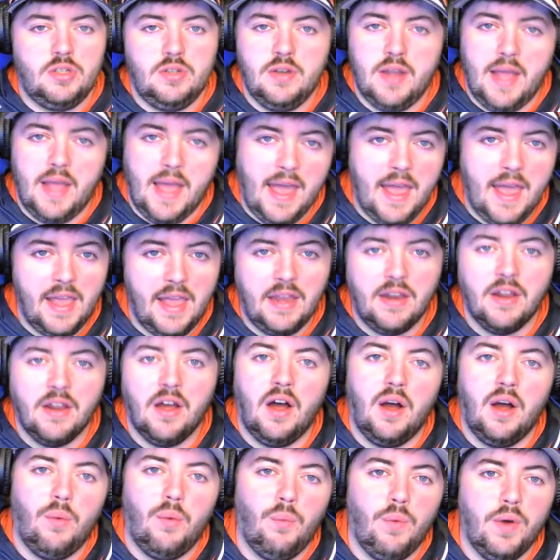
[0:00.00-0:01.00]
hate
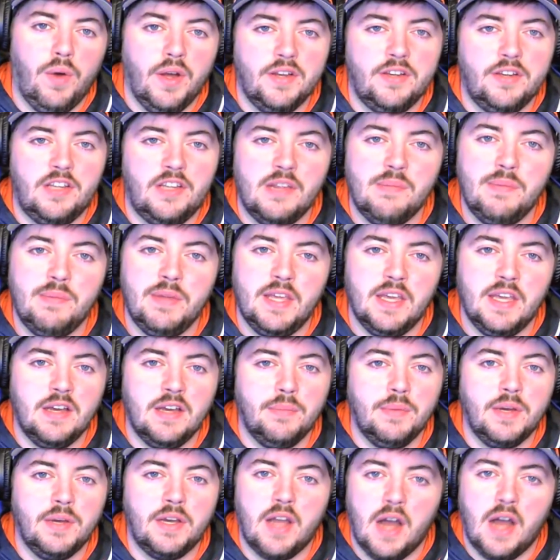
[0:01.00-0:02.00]
on what
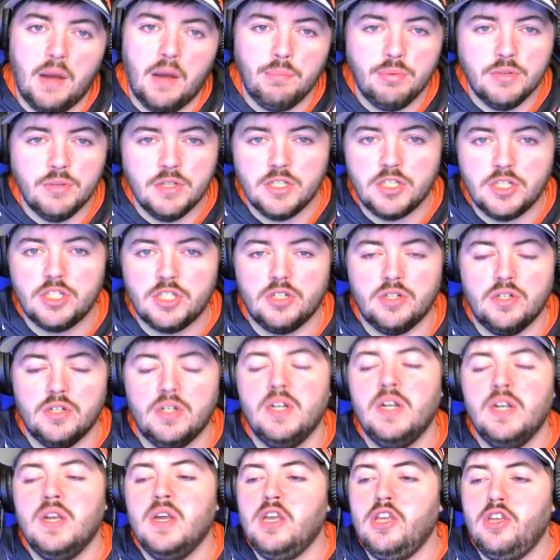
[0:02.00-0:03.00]
CBM accomplished, or
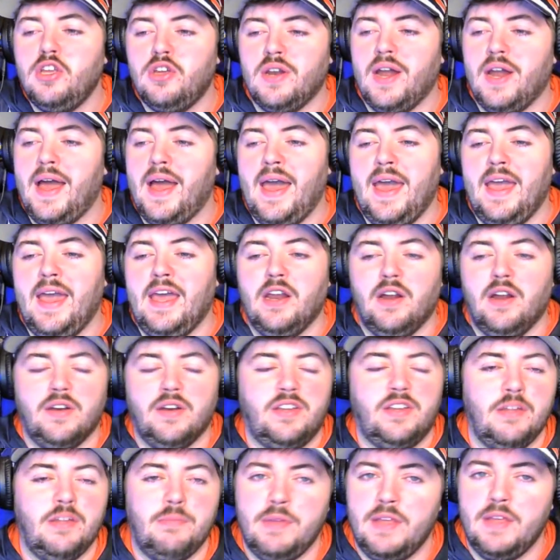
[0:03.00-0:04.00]
you not hate on
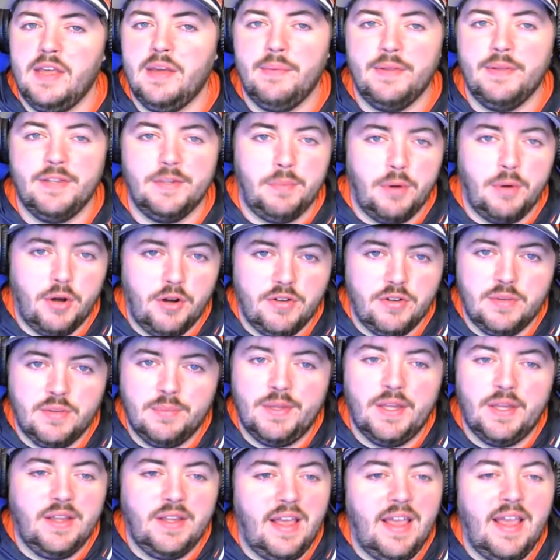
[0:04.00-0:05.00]
CBM as a person,
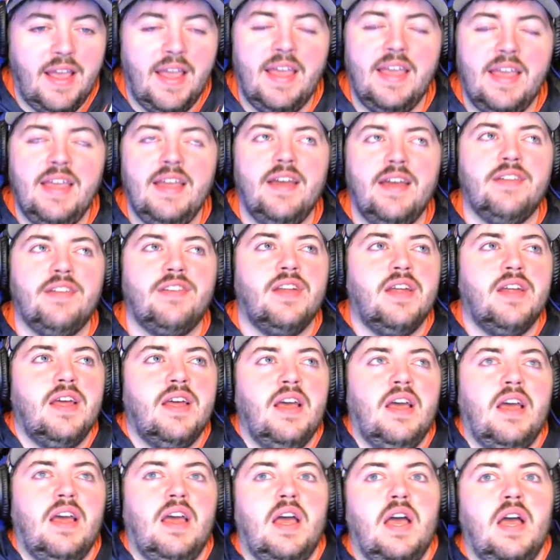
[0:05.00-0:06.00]
because he is
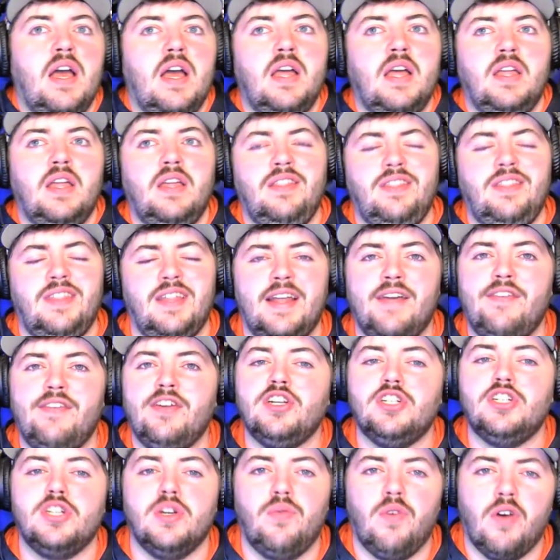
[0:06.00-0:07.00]
the
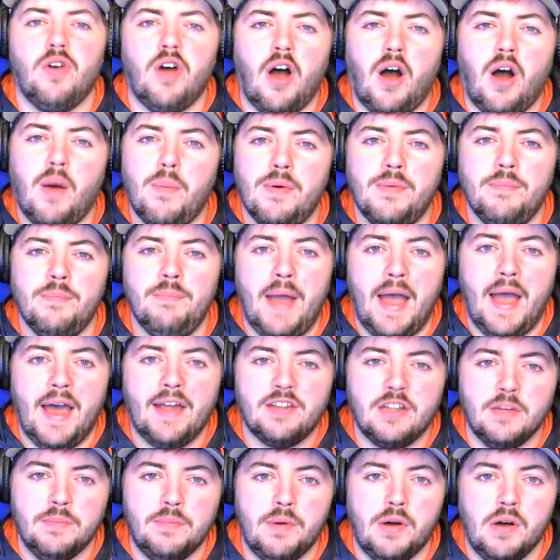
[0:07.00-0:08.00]
definition of what Auburn
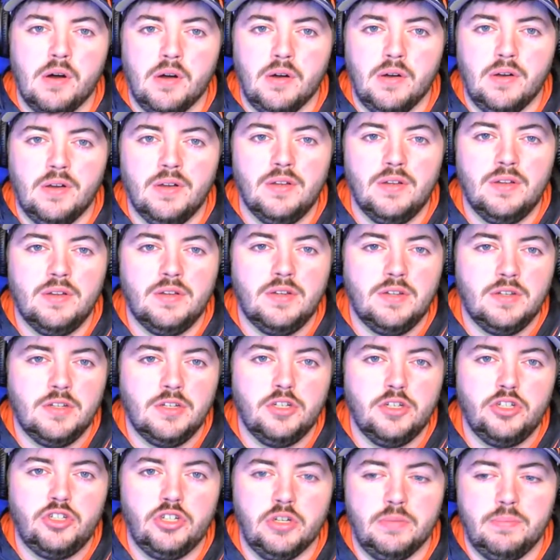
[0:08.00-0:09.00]
basketball
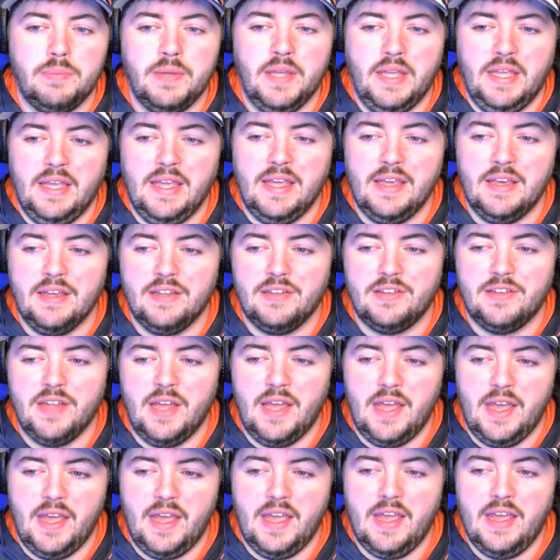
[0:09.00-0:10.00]
should be. He is
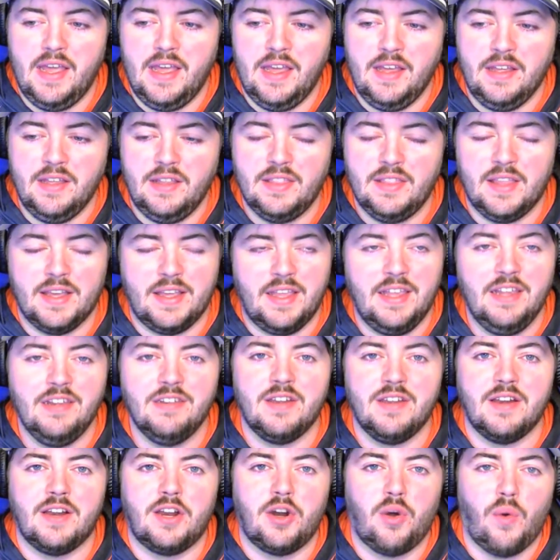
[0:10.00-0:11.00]

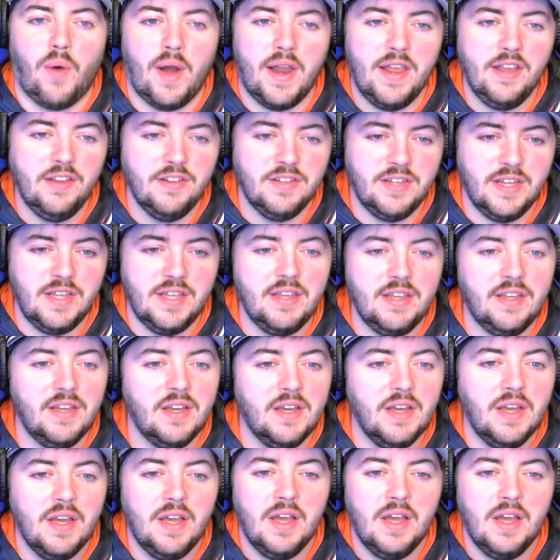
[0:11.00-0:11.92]
he's a crazy,